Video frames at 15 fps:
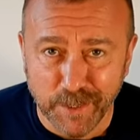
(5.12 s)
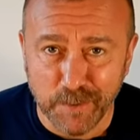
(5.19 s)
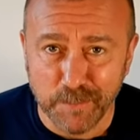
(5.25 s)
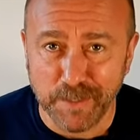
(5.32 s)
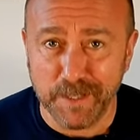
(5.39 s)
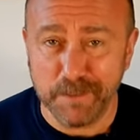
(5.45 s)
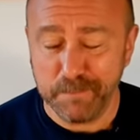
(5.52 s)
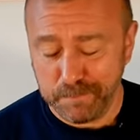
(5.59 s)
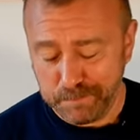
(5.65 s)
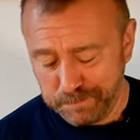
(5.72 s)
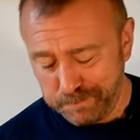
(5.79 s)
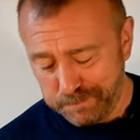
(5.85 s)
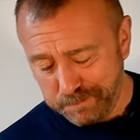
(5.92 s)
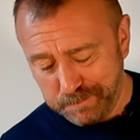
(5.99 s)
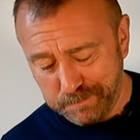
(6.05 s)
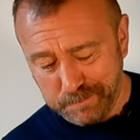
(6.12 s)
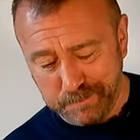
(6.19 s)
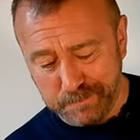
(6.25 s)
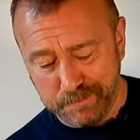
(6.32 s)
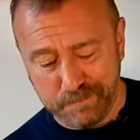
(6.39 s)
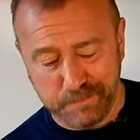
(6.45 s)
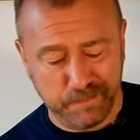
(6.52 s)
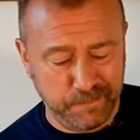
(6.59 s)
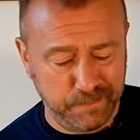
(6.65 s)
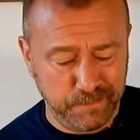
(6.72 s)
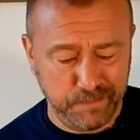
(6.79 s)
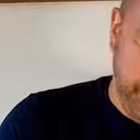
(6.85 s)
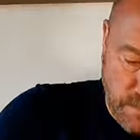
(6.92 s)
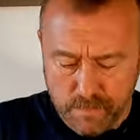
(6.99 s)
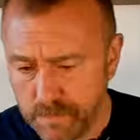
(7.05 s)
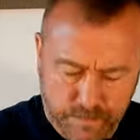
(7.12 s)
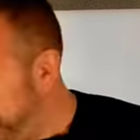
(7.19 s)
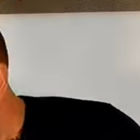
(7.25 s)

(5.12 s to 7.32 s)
get on with it. Never